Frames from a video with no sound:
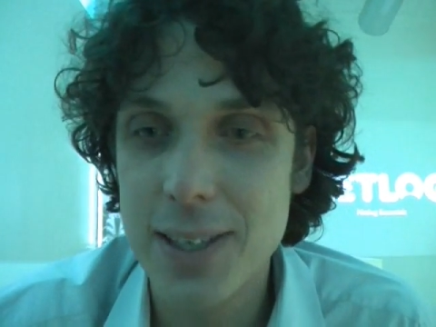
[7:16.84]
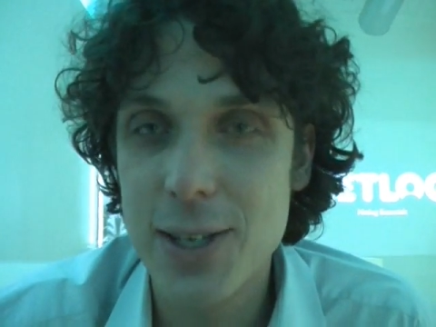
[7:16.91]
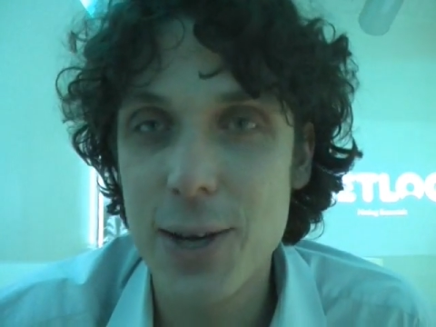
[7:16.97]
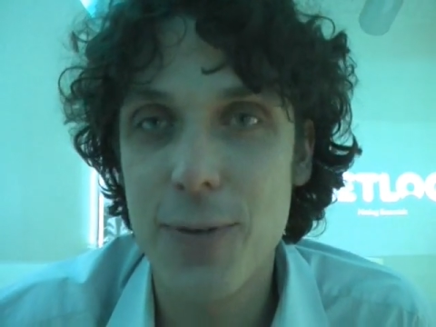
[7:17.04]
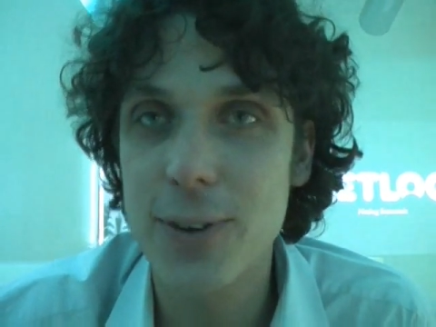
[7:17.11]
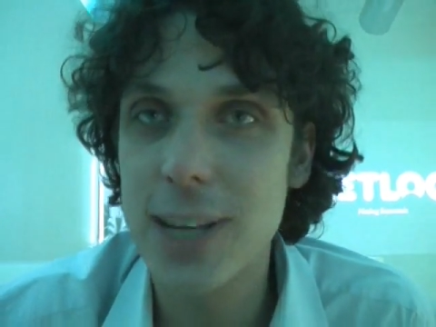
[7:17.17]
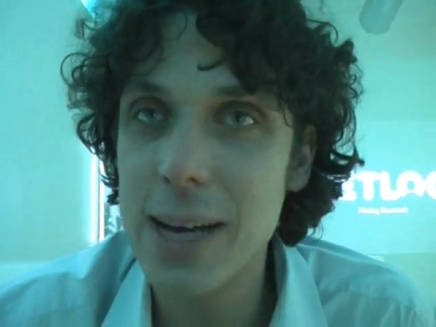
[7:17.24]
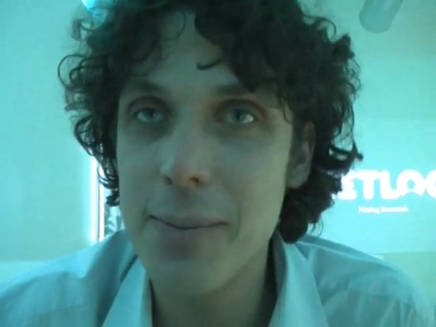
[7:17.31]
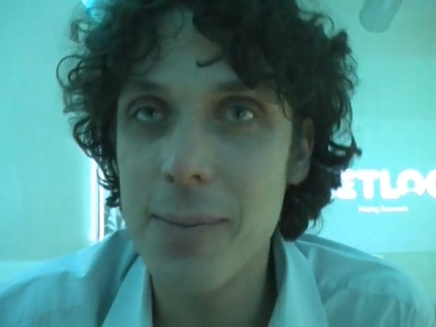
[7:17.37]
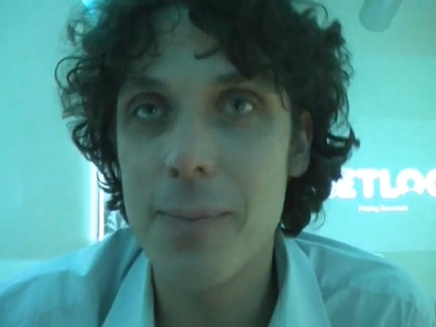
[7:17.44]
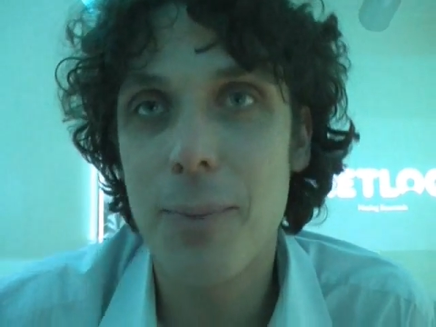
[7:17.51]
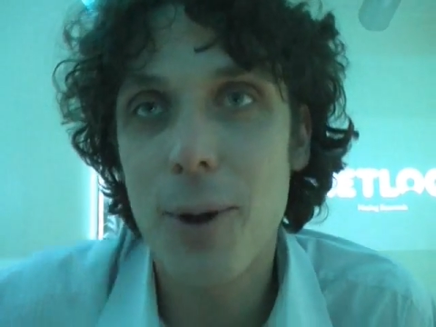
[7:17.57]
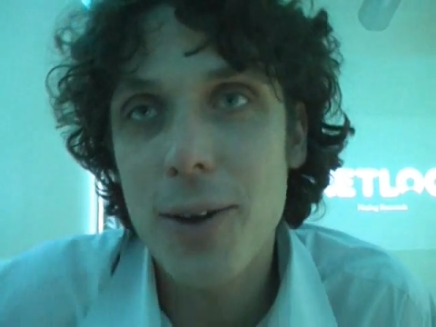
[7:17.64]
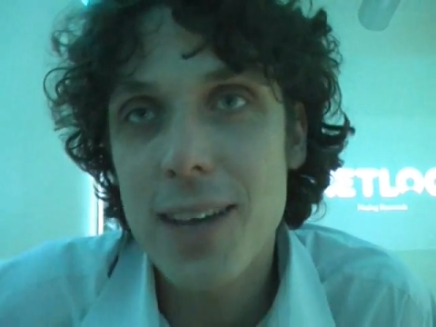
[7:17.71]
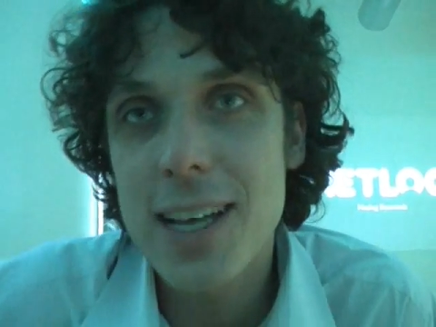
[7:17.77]
So for them,
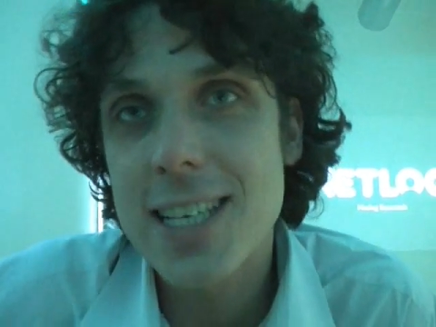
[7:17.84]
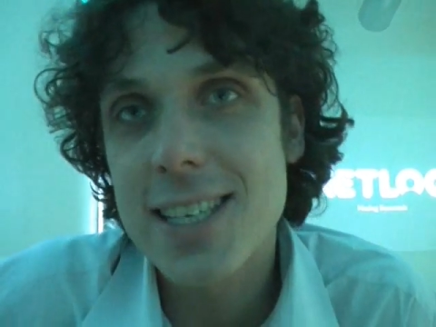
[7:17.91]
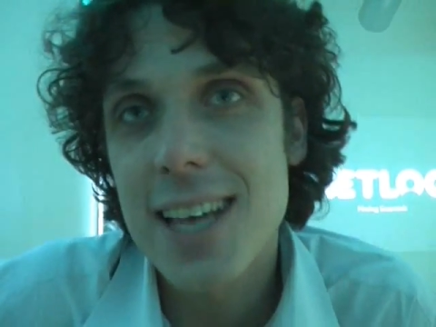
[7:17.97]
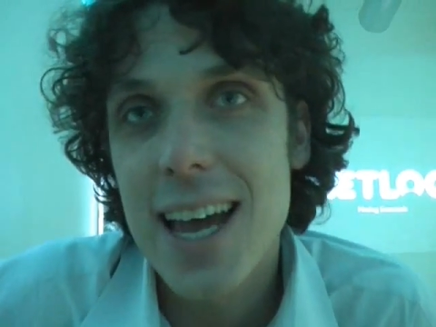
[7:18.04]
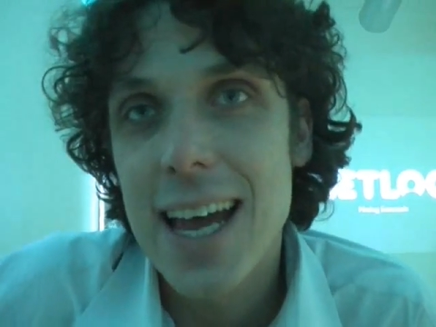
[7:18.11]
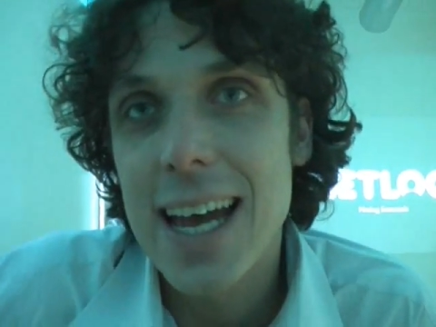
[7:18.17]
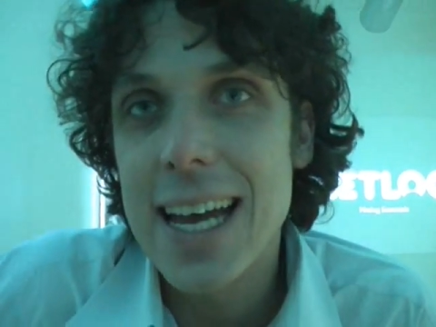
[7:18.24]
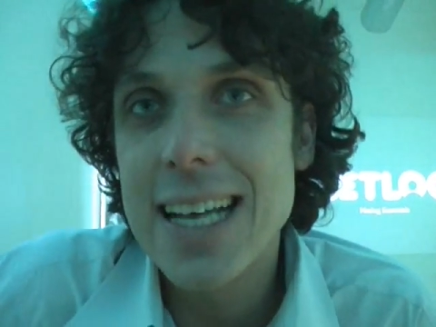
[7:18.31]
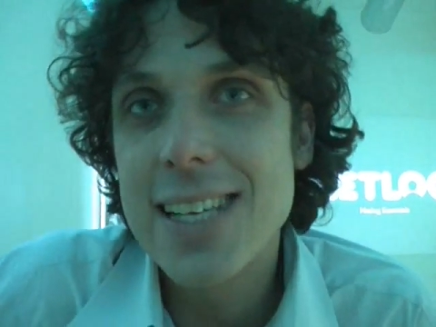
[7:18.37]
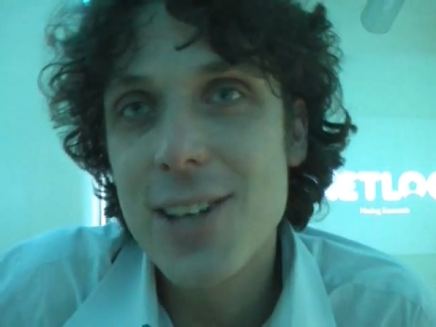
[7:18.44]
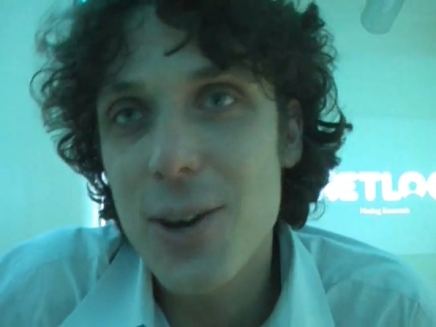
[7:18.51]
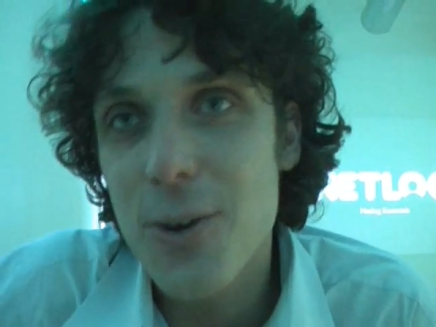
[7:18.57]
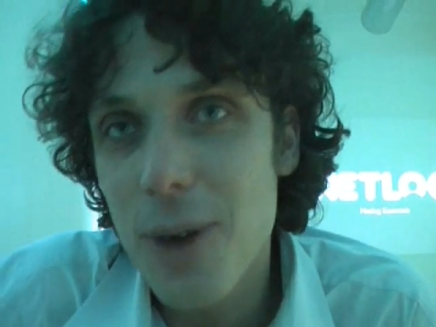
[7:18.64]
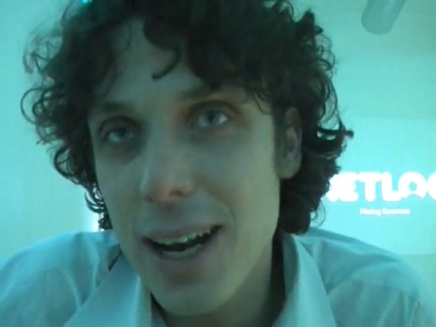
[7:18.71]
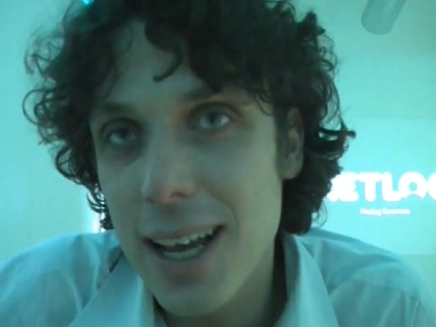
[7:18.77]
politics is
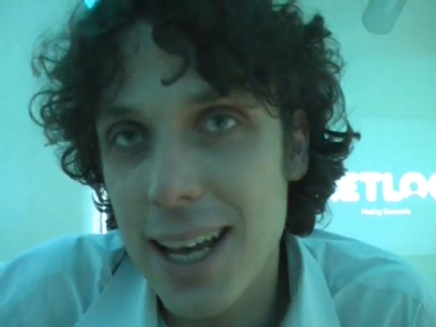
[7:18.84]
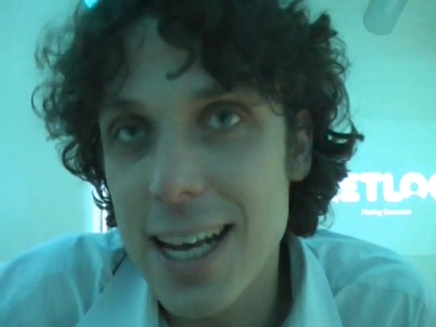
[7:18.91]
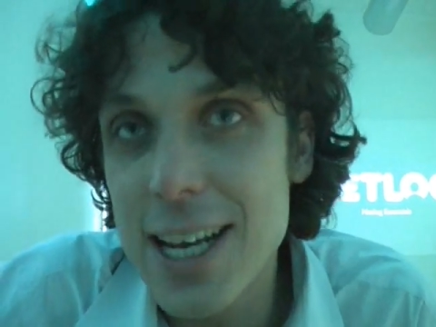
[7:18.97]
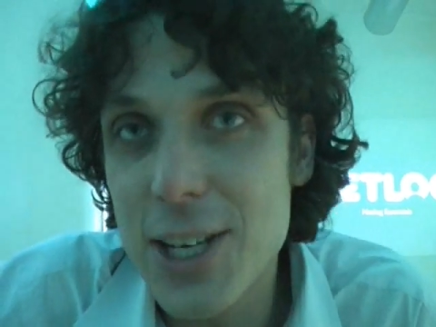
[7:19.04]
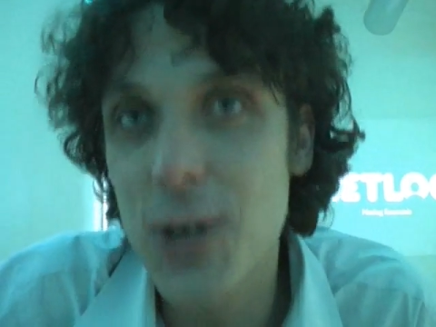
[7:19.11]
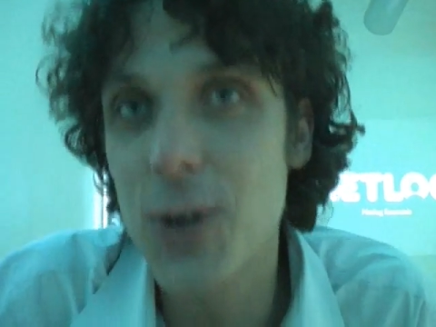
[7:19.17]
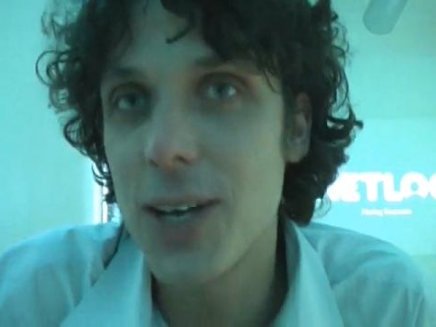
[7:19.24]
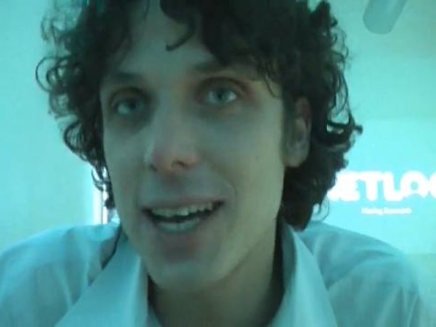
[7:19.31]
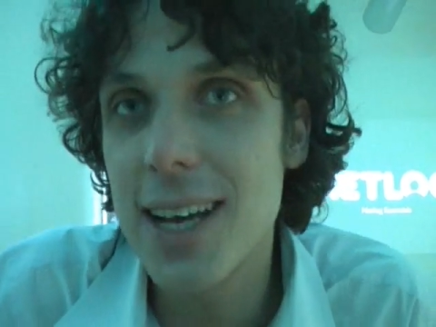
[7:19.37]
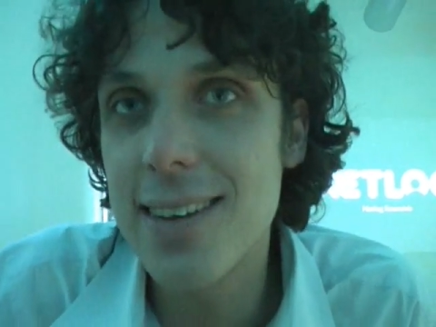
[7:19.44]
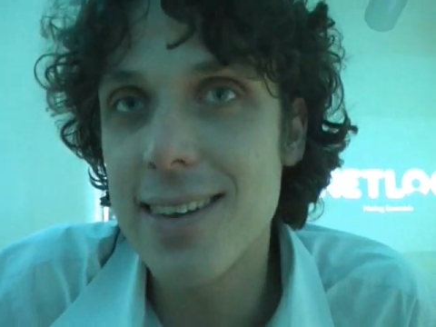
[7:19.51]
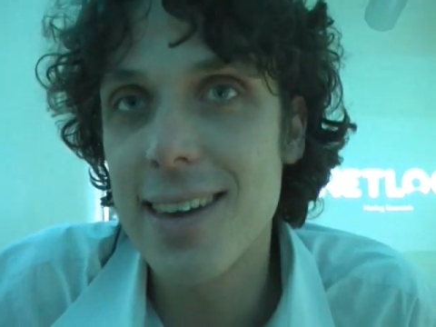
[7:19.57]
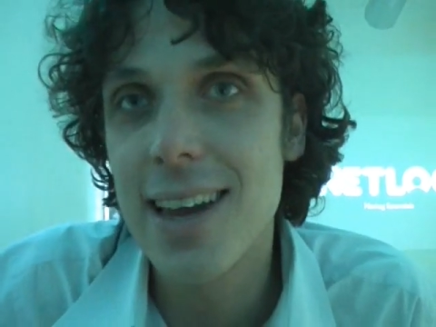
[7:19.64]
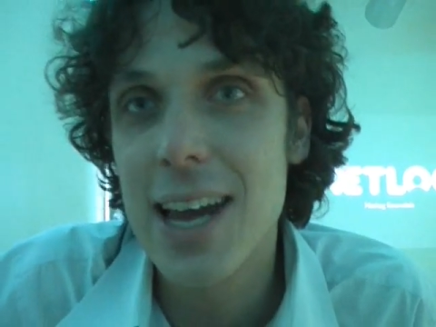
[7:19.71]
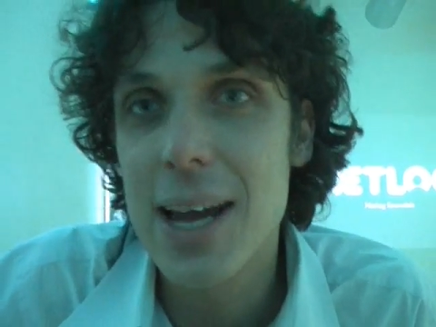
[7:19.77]
not really an issue
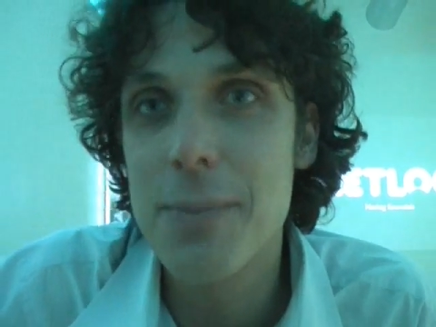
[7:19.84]
yet,